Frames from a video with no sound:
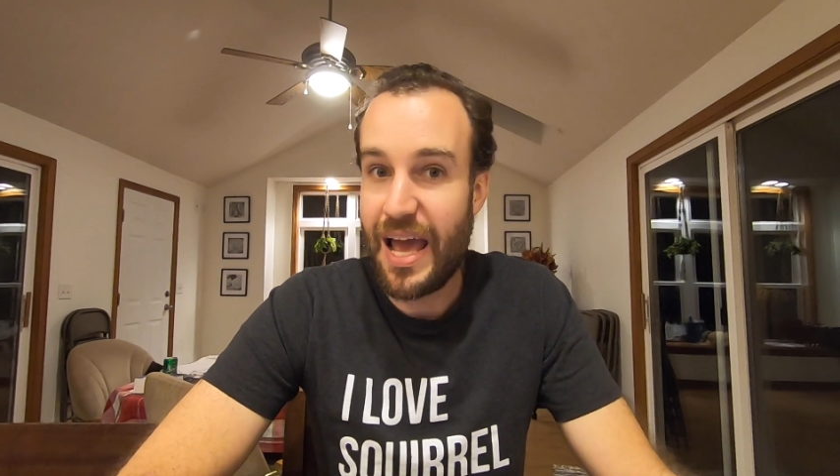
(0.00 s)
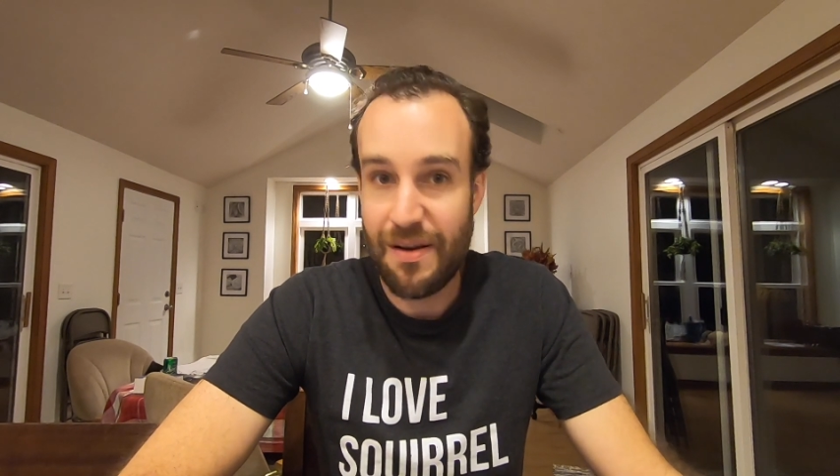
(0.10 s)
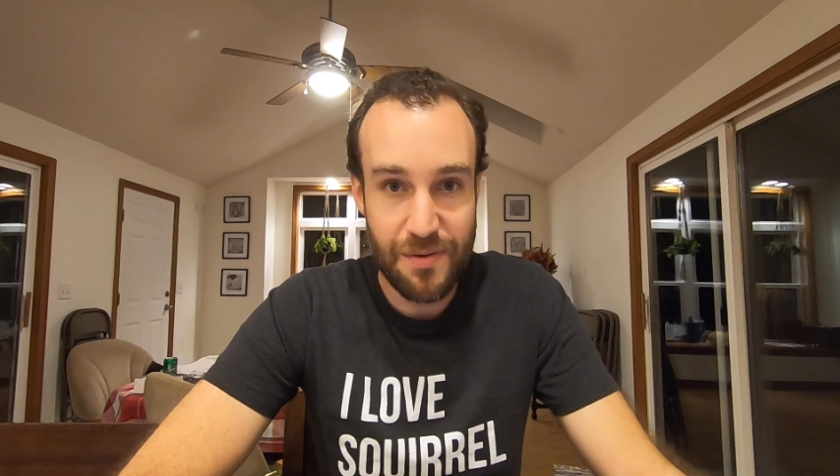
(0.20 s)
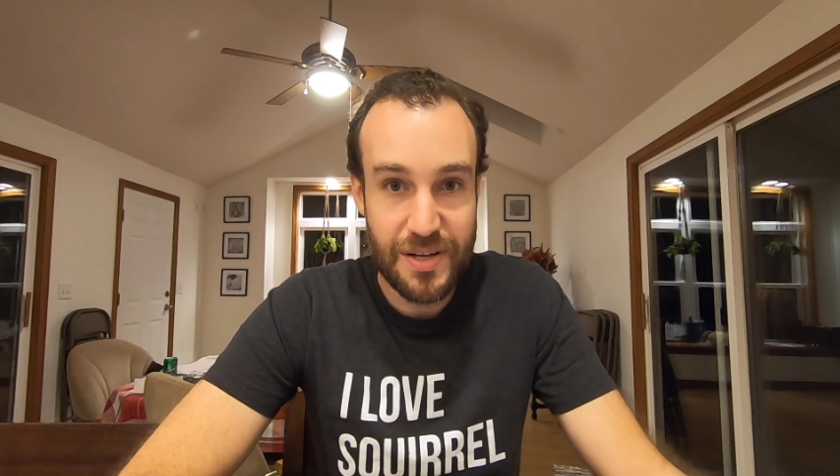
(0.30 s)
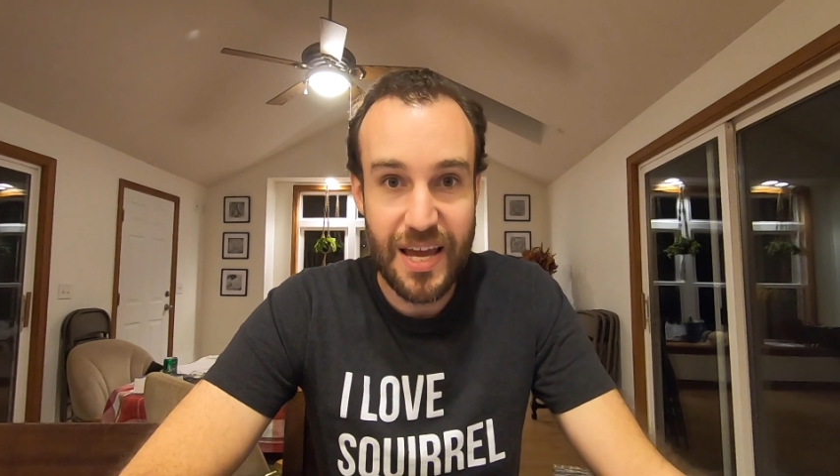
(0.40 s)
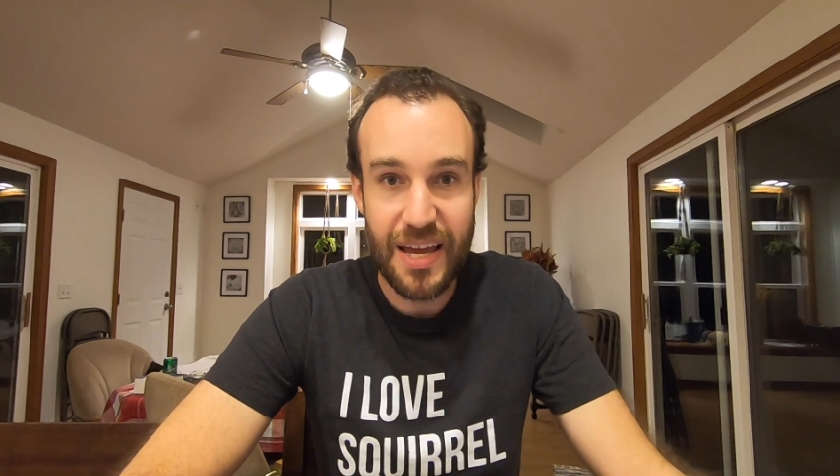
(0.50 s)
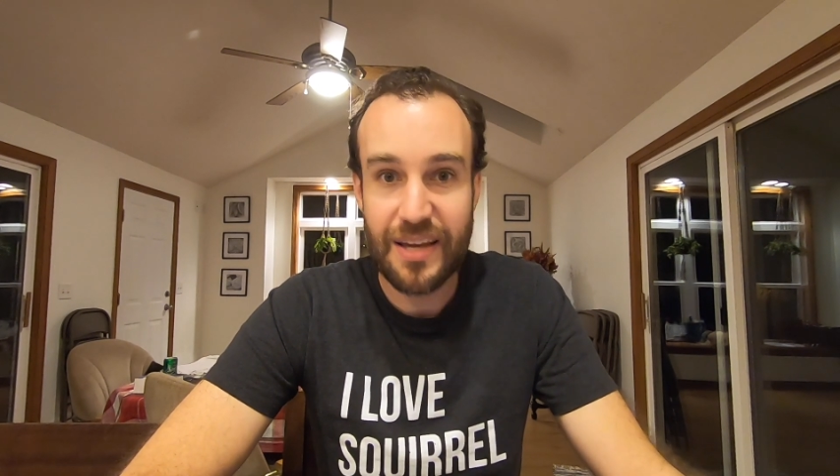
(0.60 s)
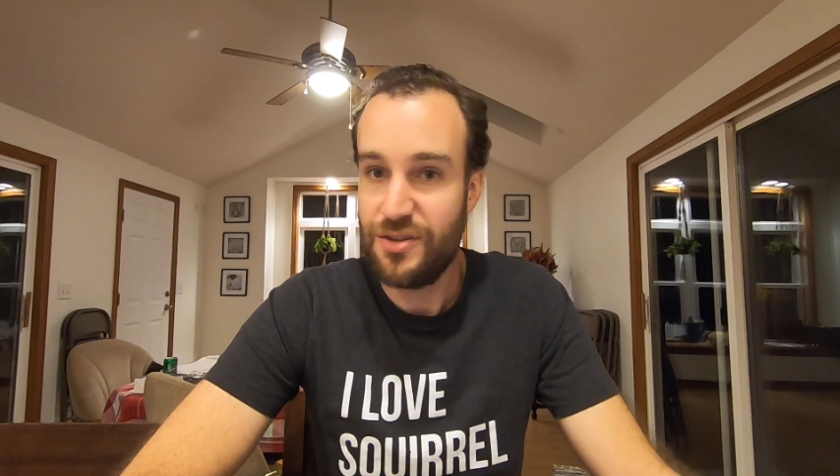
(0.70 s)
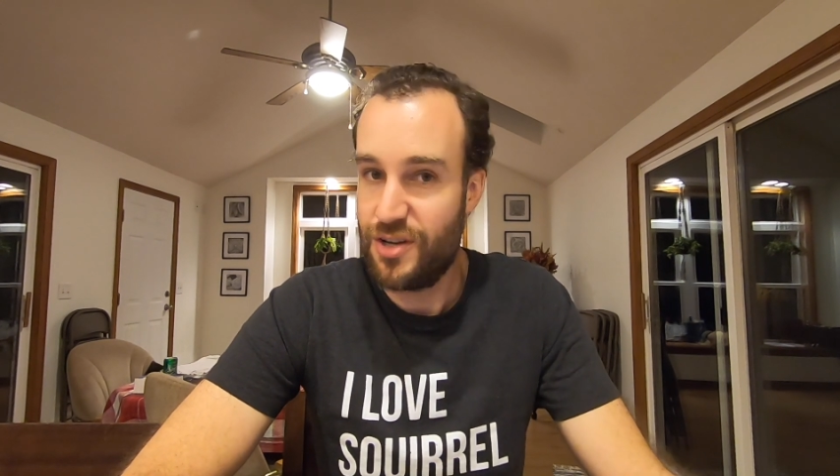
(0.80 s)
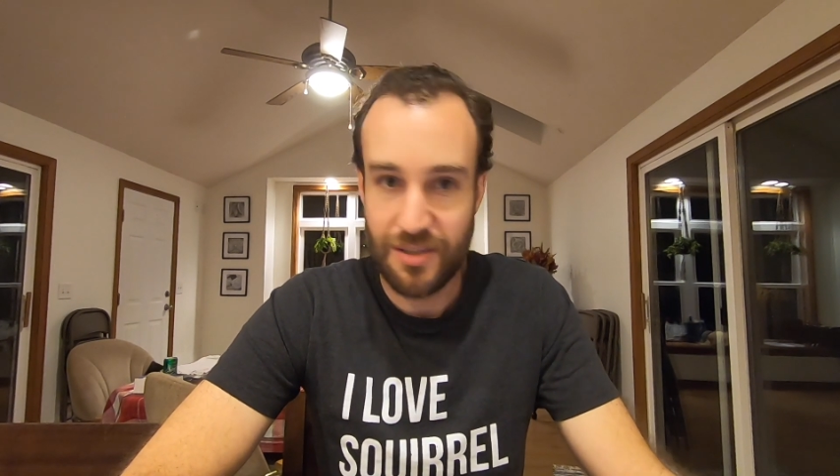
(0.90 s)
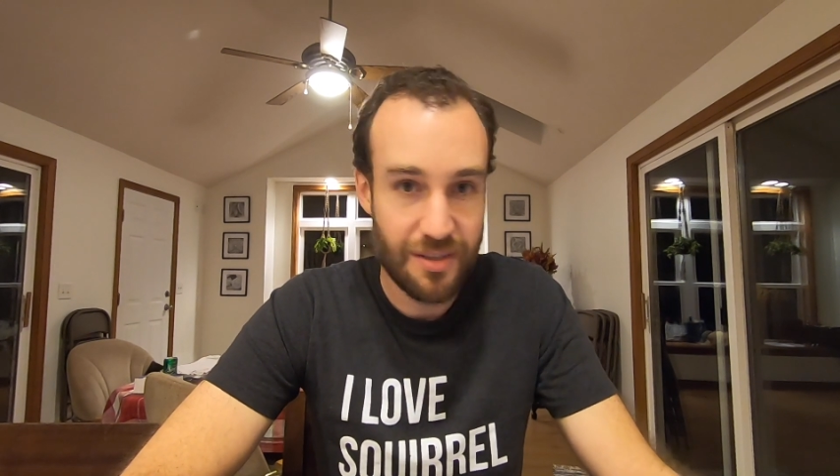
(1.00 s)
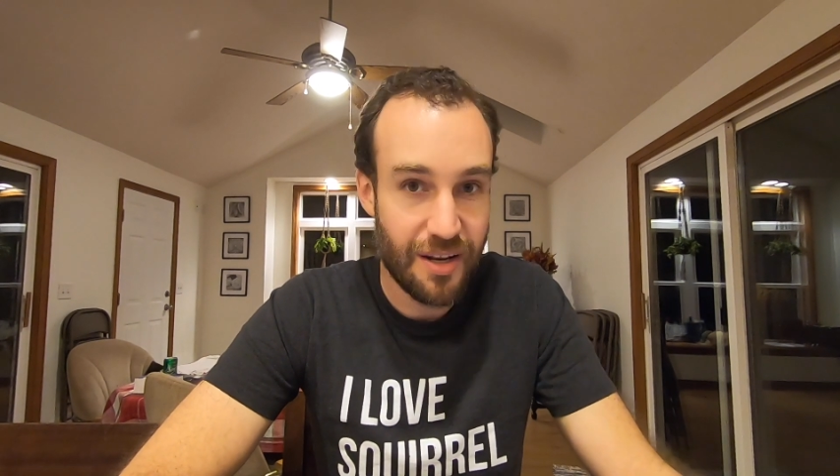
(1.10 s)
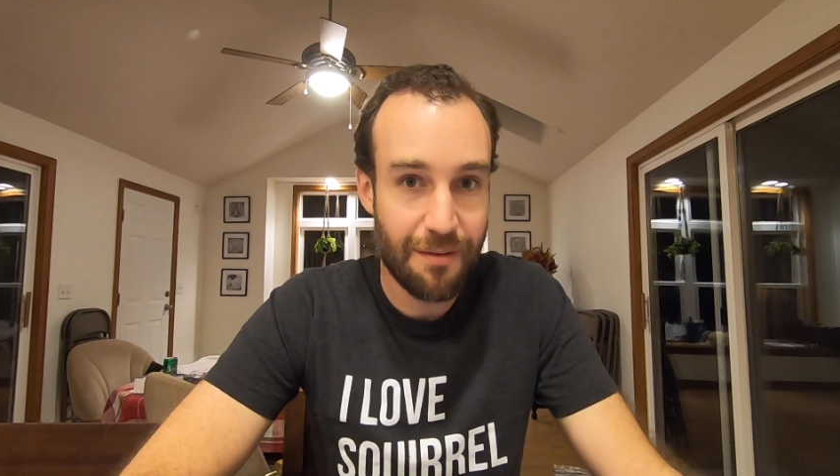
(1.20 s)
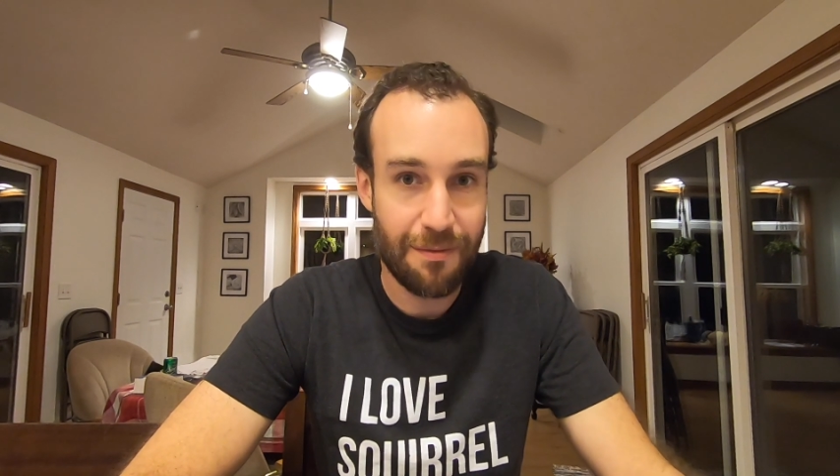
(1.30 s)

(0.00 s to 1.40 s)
every day, just enough